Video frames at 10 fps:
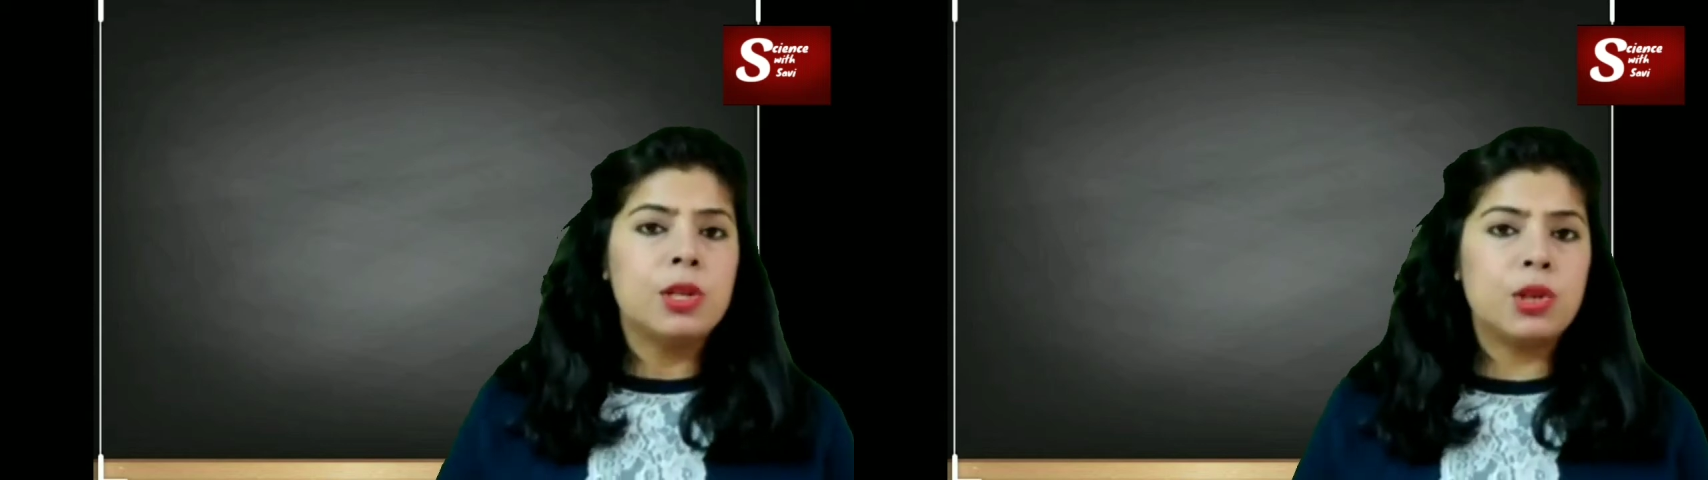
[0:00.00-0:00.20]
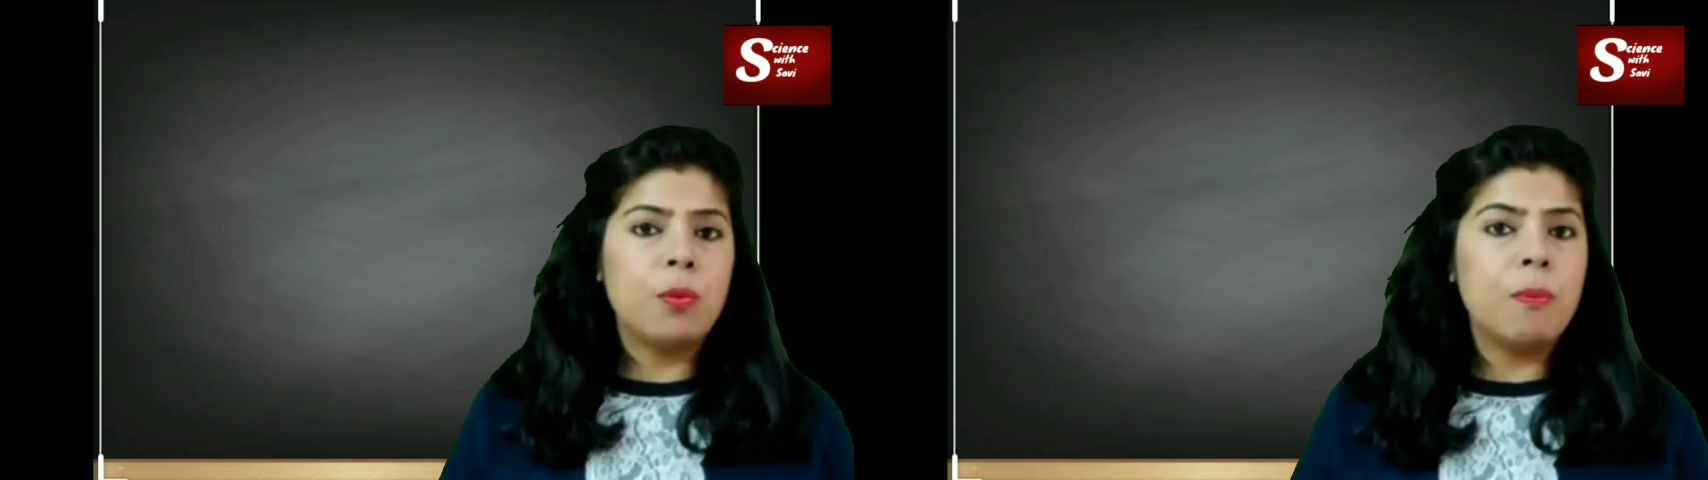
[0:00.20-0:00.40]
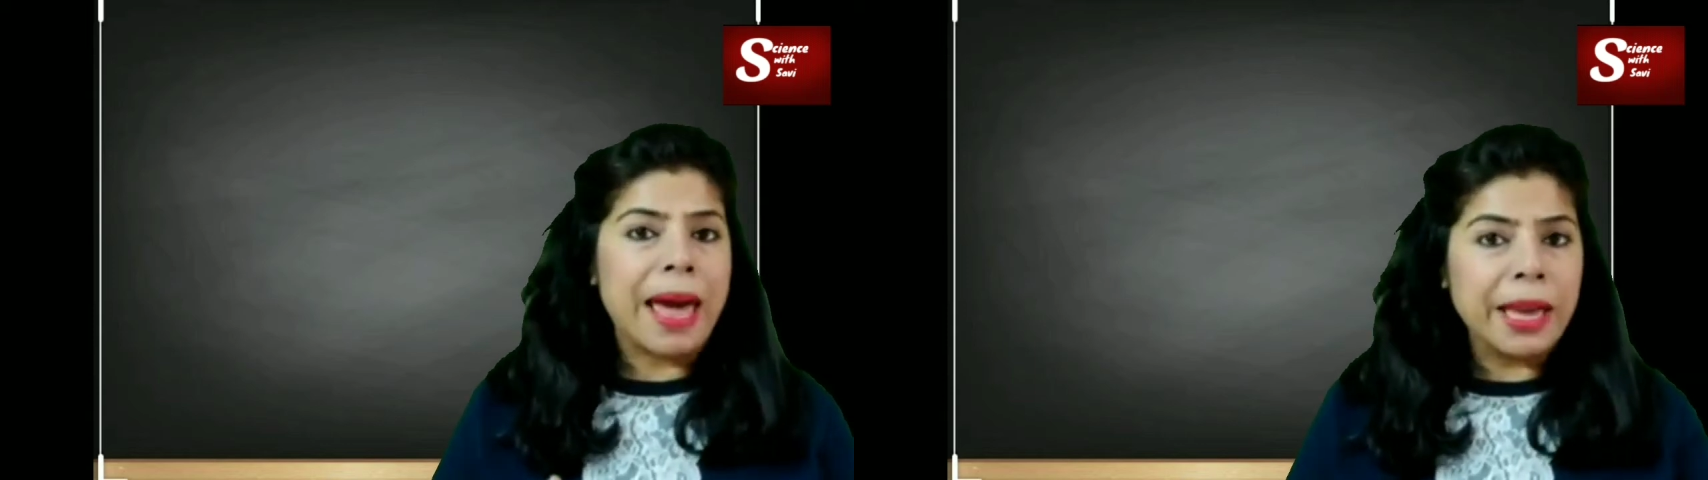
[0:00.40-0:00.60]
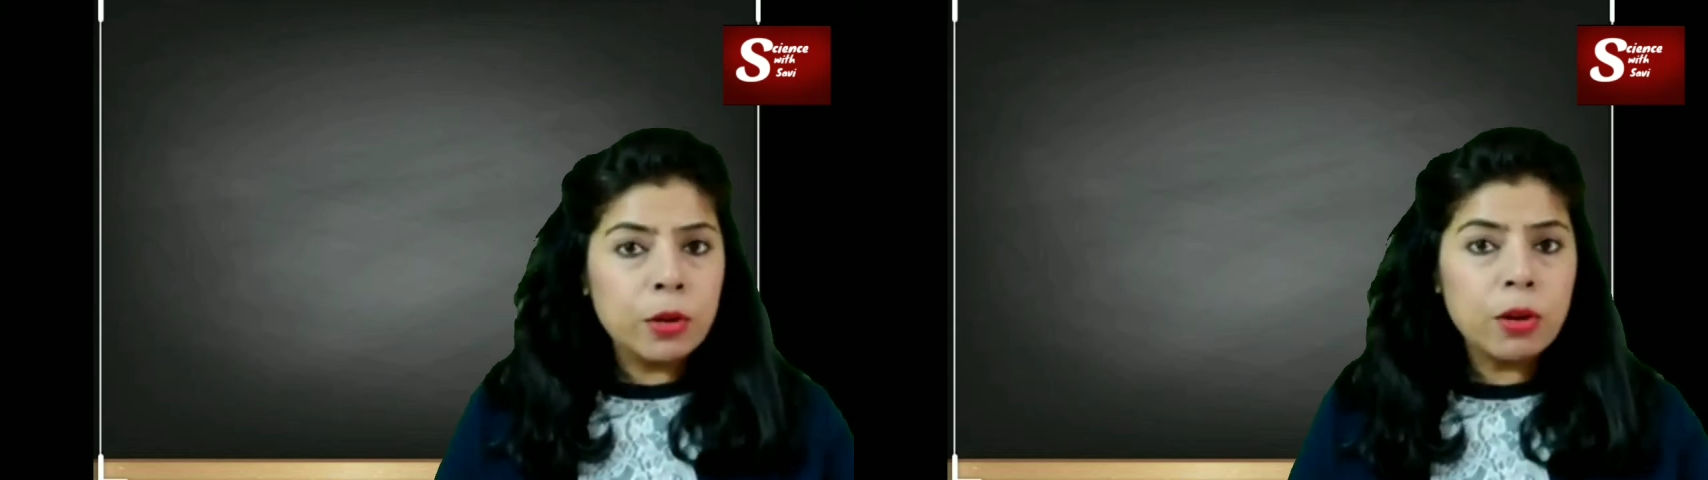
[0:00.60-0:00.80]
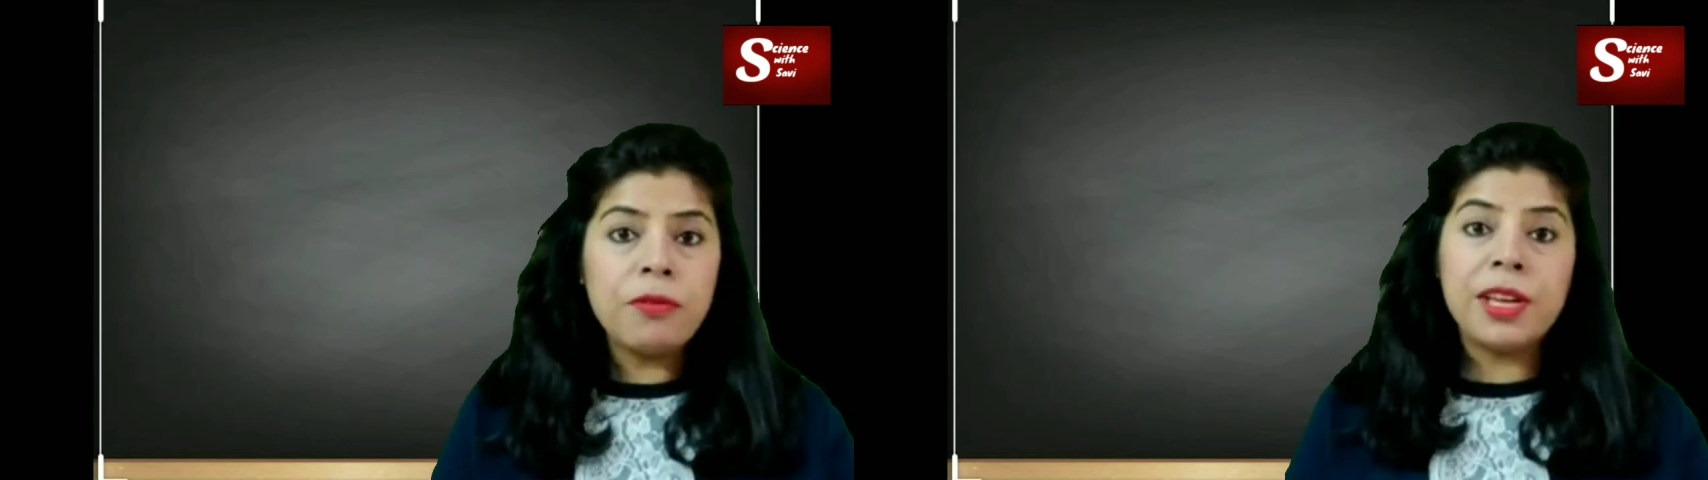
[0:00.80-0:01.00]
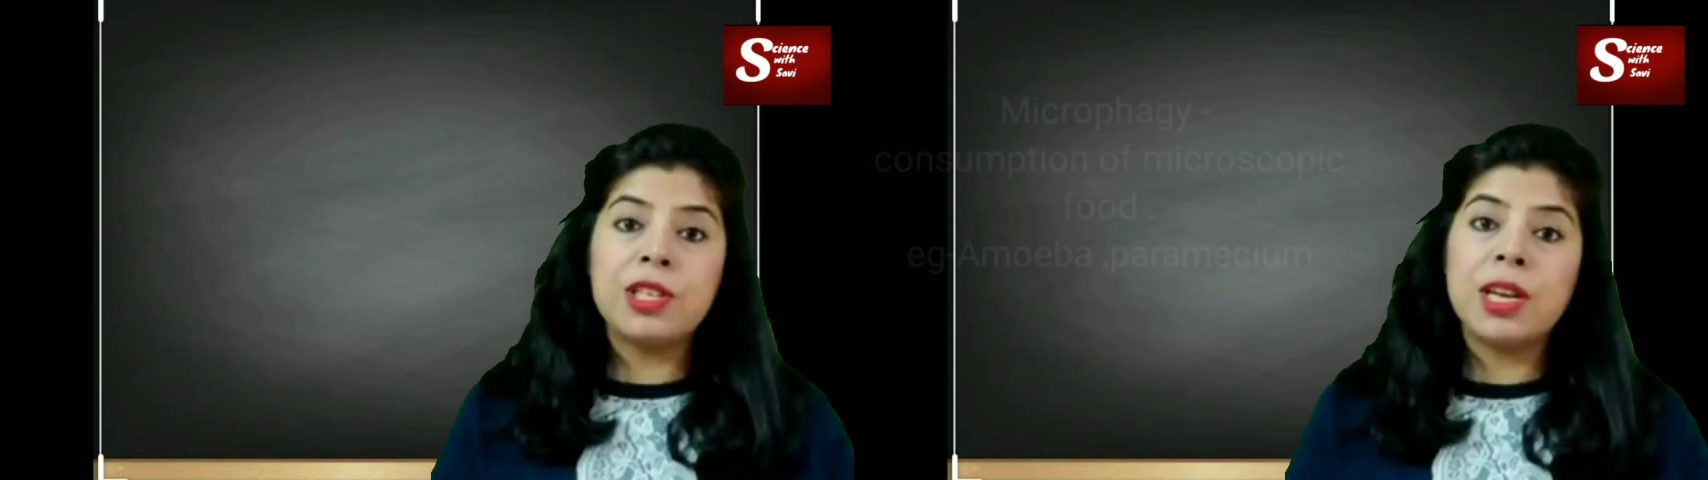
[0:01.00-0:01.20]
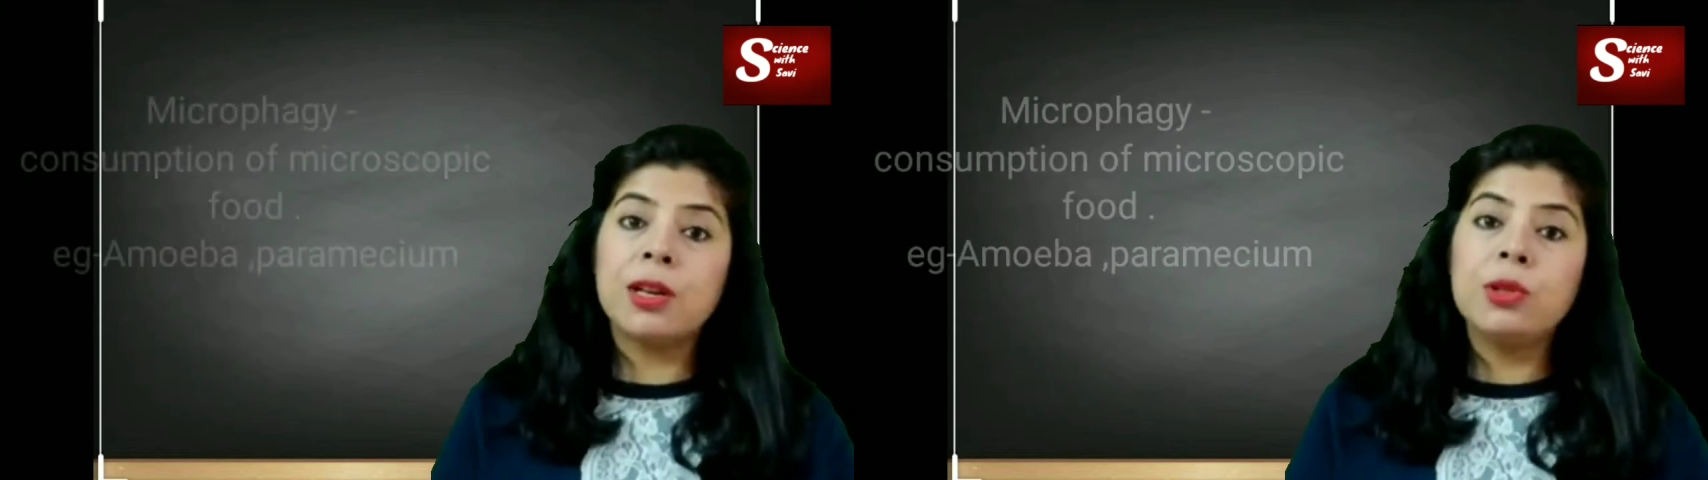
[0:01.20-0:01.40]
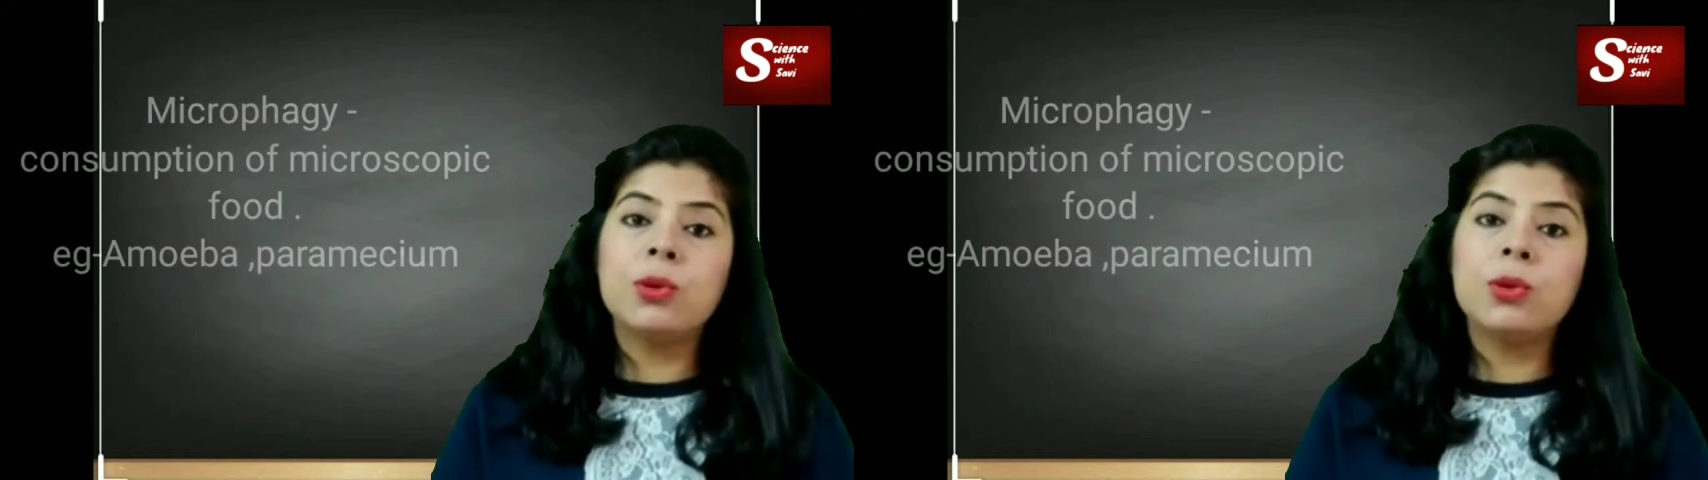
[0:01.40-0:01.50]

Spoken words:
So macrophagy are